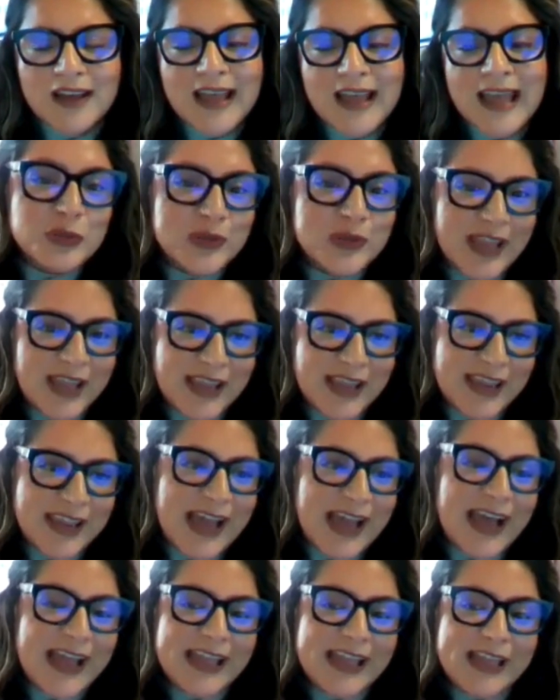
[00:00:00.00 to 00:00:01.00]

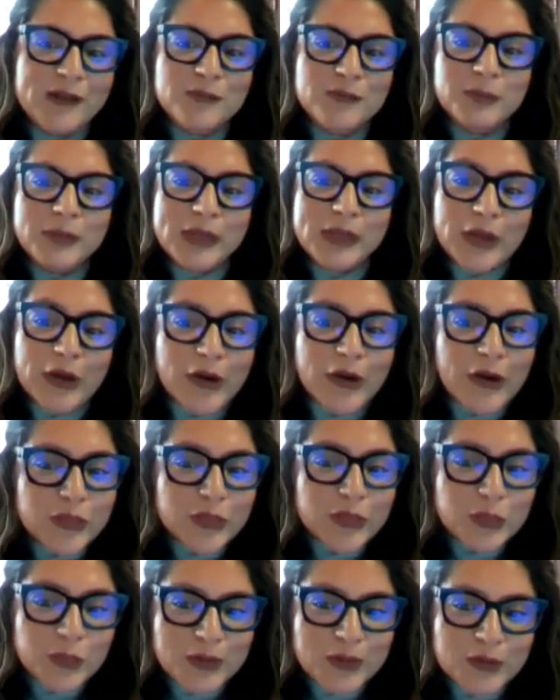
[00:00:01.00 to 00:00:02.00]
Today, I am
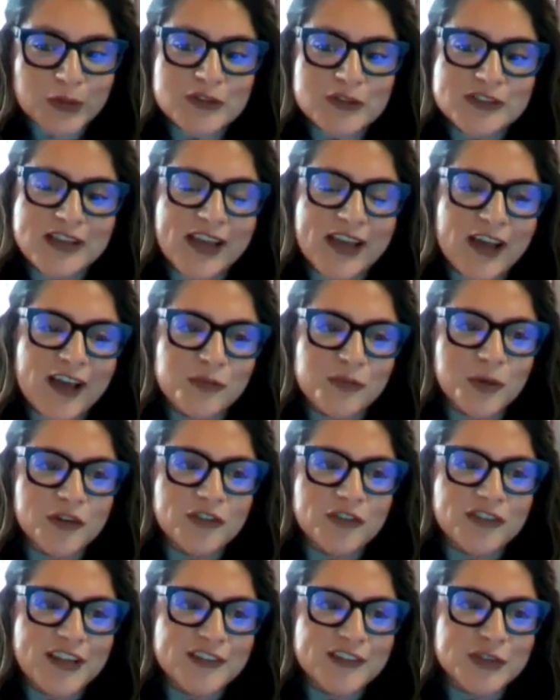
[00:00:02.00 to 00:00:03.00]
beyond thrilled to have
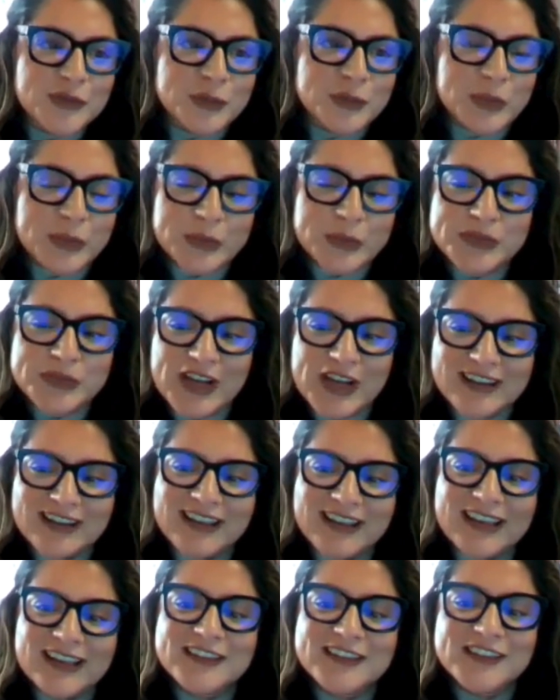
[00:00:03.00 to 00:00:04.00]
Professor
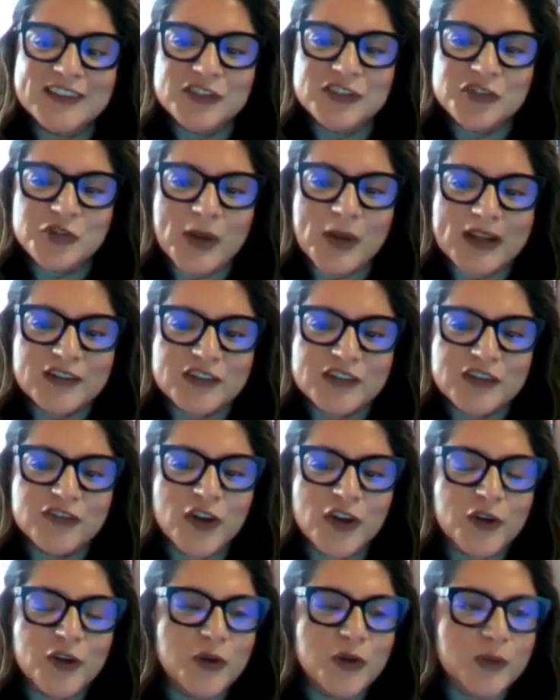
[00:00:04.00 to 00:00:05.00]
Judkins, the director
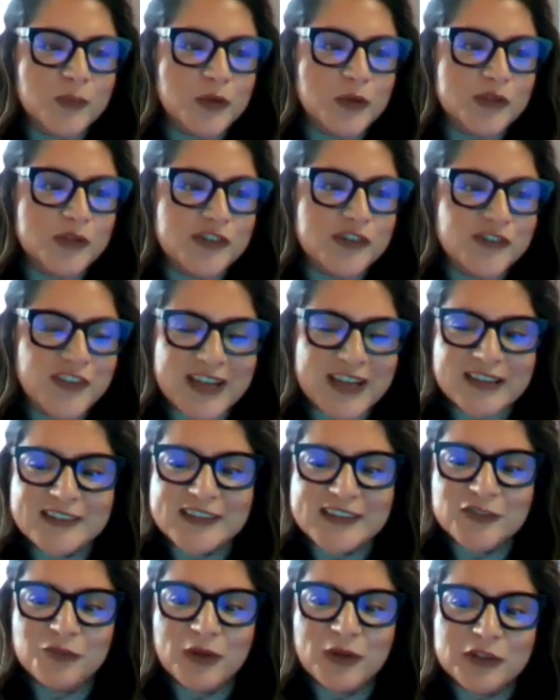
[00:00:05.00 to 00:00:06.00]
of our Criminal
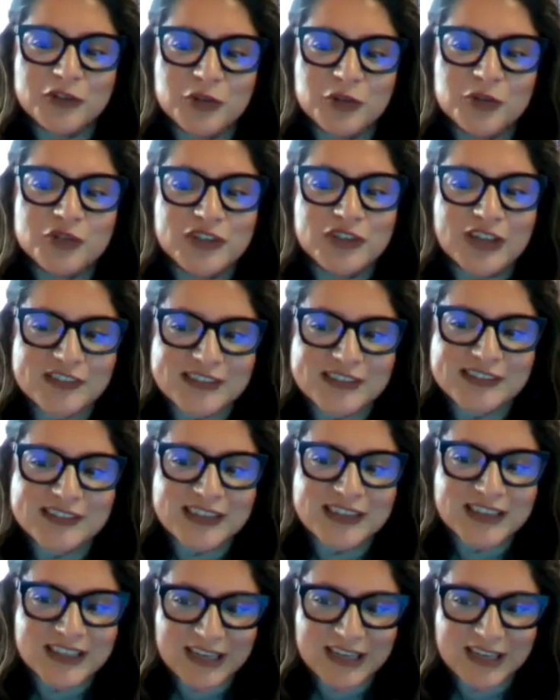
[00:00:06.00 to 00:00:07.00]
Defense and Racial
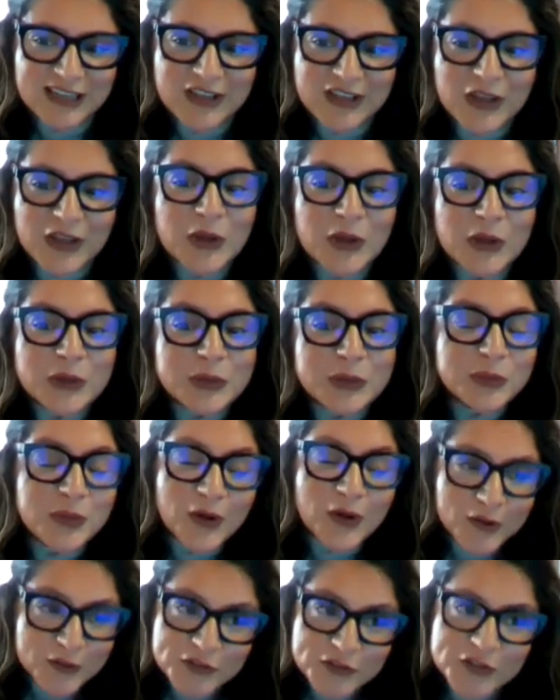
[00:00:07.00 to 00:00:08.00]
Justice Clinic,
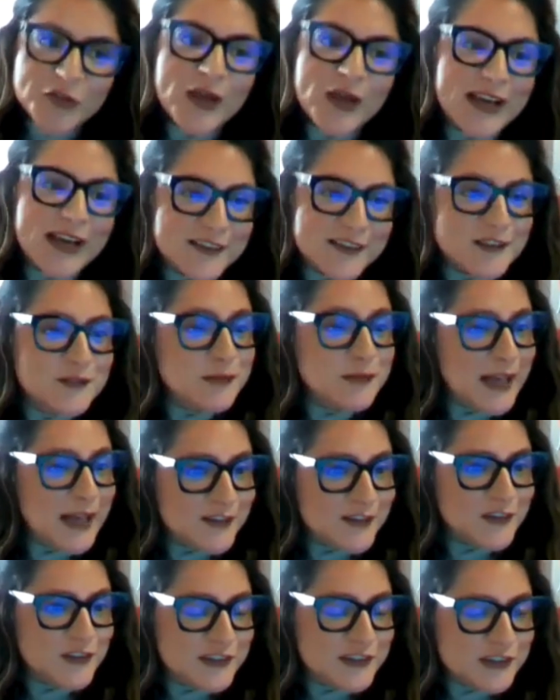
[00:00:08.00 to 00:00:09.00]
who also has a
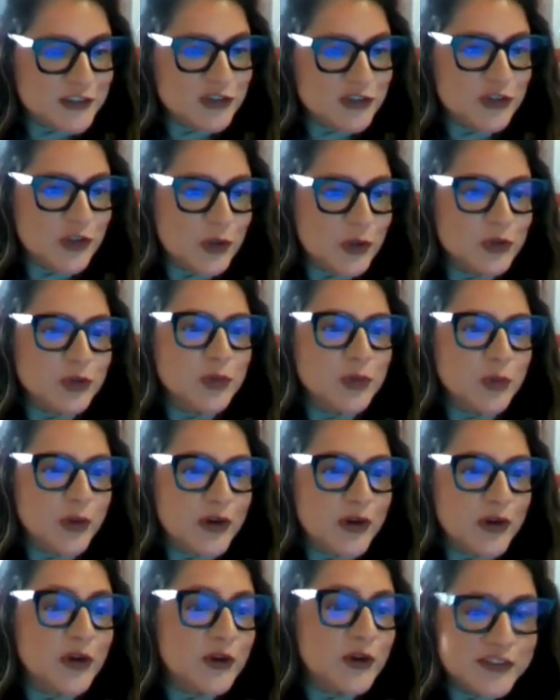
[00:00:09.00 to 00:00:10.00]
master's in social
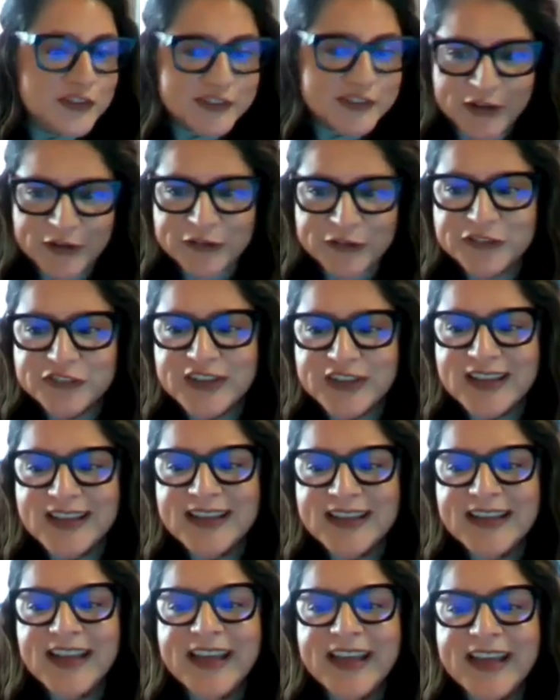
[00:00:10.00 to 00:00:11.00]
work herself,
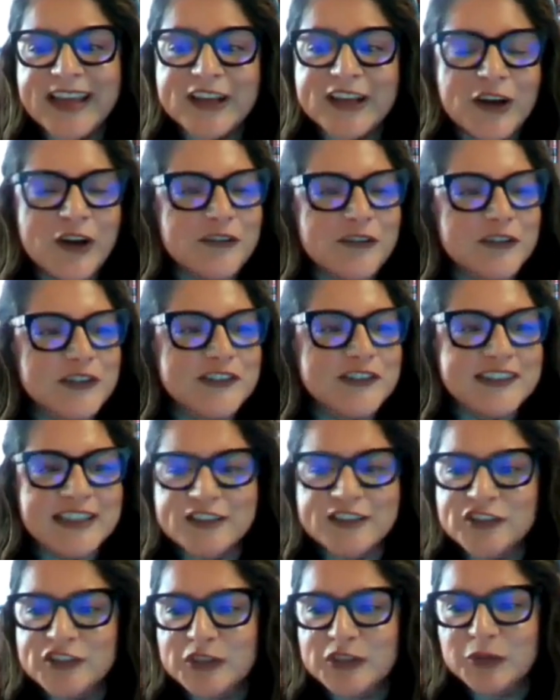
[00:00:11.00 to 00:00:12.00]
in
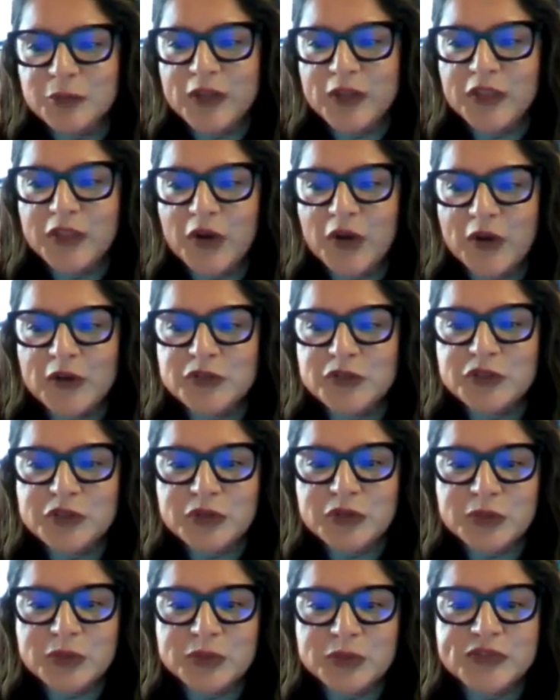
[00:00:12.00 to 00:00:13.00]
conversation with our
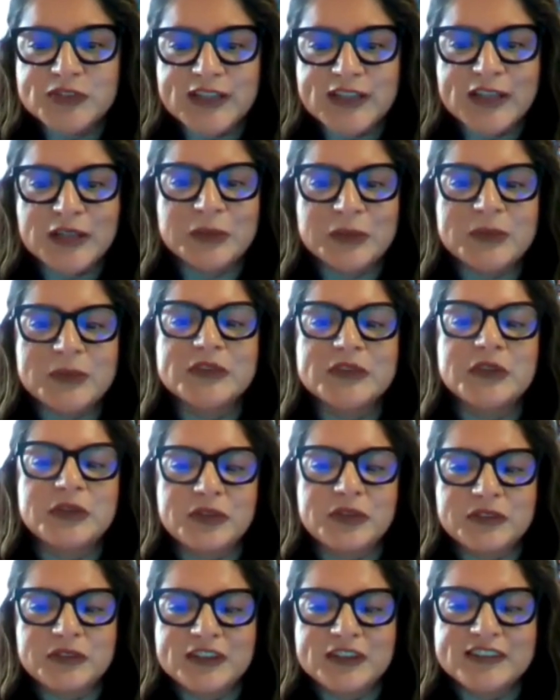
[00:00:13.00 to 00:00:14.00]
two St. Louis
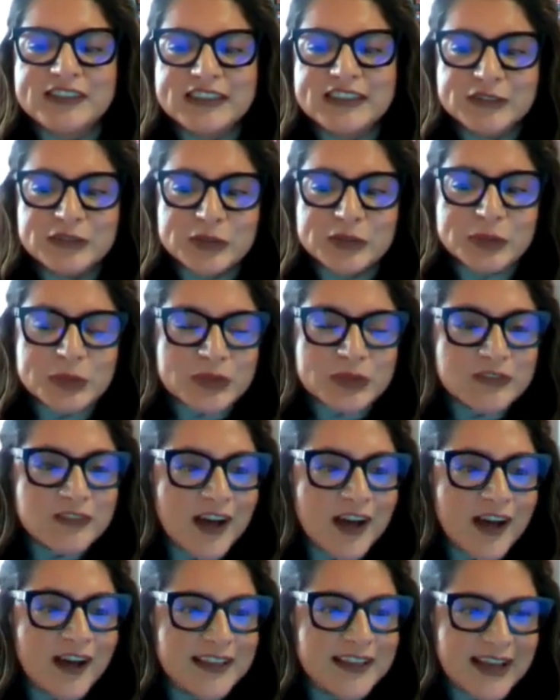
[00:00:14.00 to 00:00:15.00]
University School
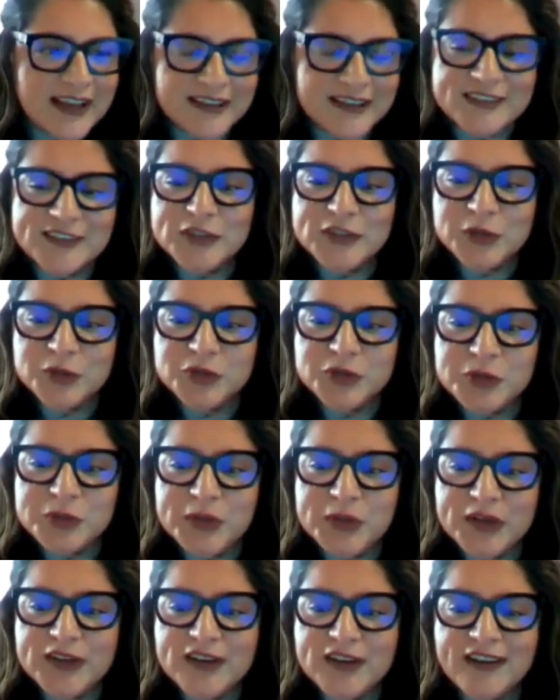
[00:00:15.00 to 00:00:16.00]
Law guests,
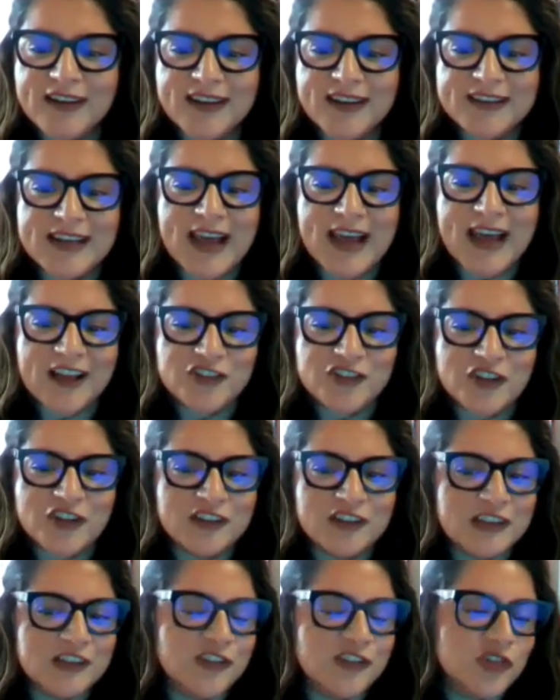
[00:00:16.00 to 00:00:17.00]
social worker and
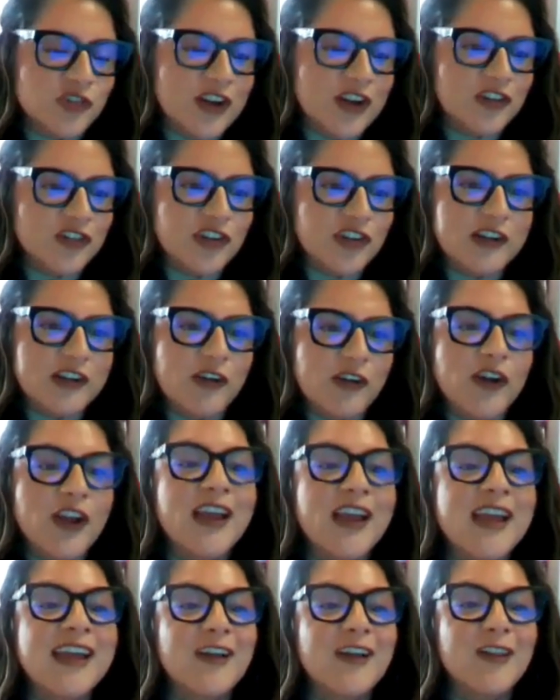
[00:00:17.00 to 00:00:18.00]
adjunct instructor
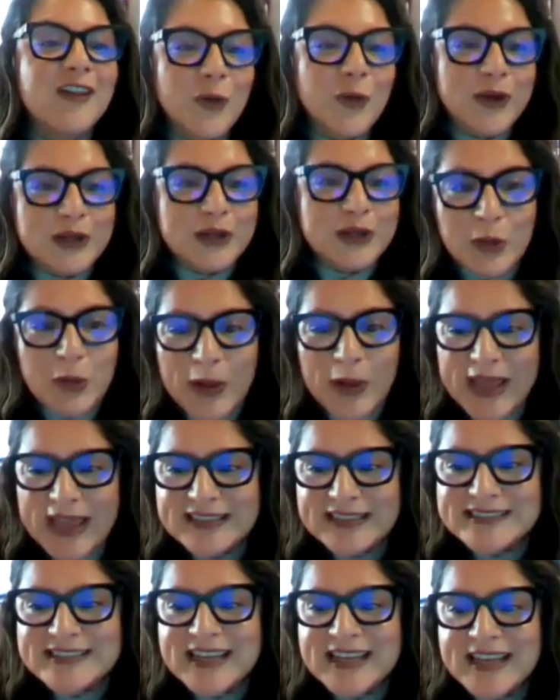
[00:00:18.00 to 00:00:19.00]
Lauren
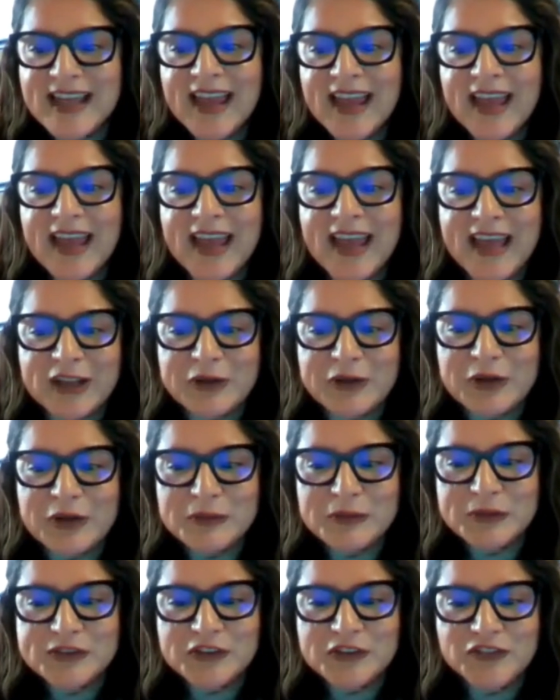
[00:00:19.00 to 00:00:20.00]
Choate, and
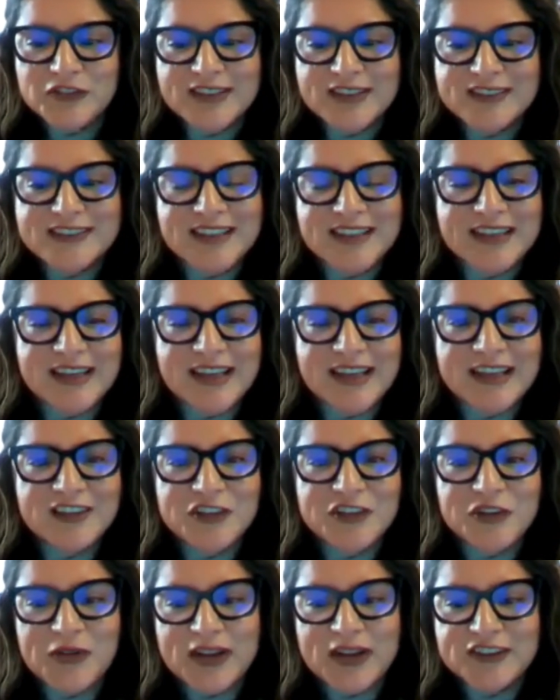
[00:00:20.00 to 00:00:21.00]
Criminal Defense
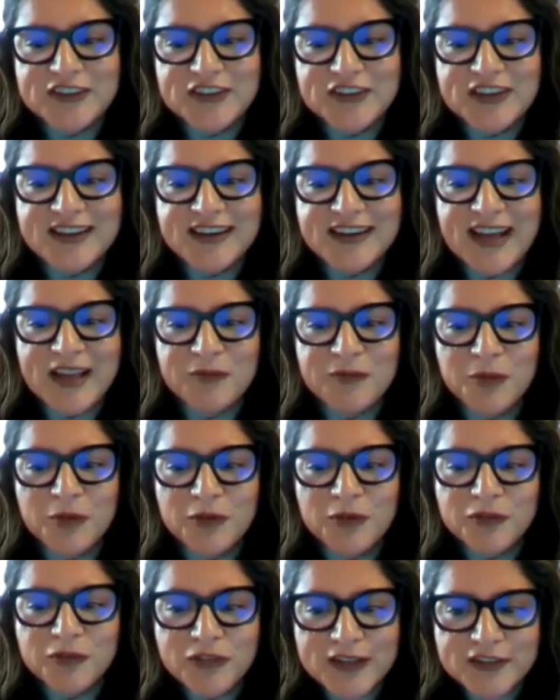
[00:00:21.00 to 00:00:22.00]
Clinic Director and
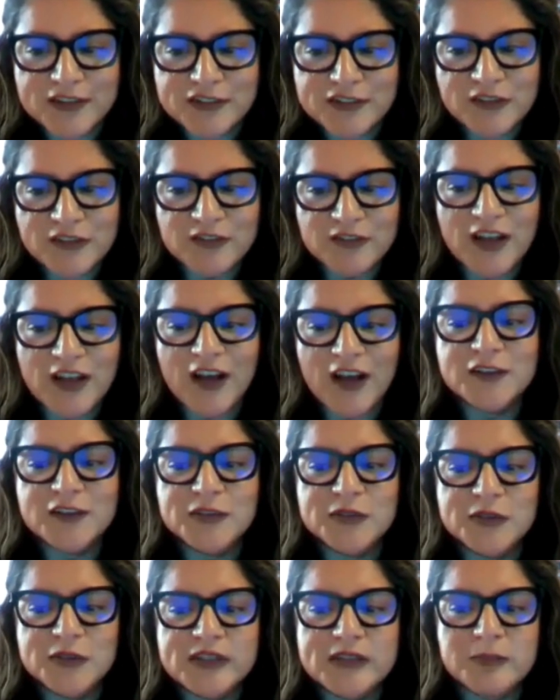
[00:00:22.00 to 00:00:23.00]
Professor of Law
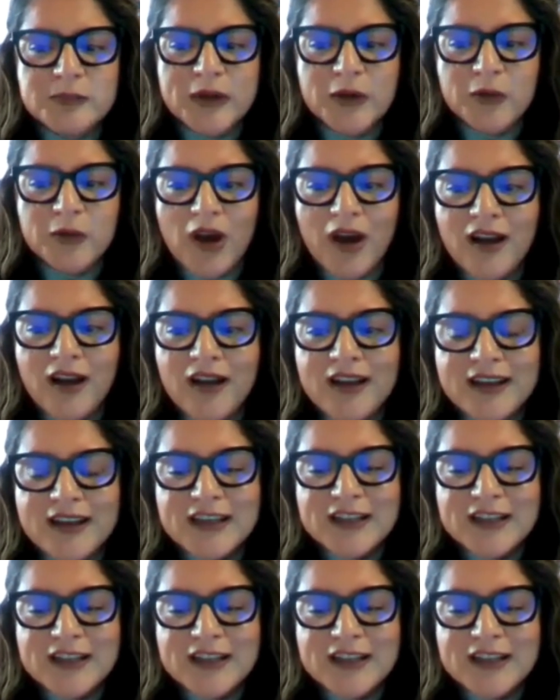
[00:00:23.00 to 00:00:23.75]
Susan McGraugh.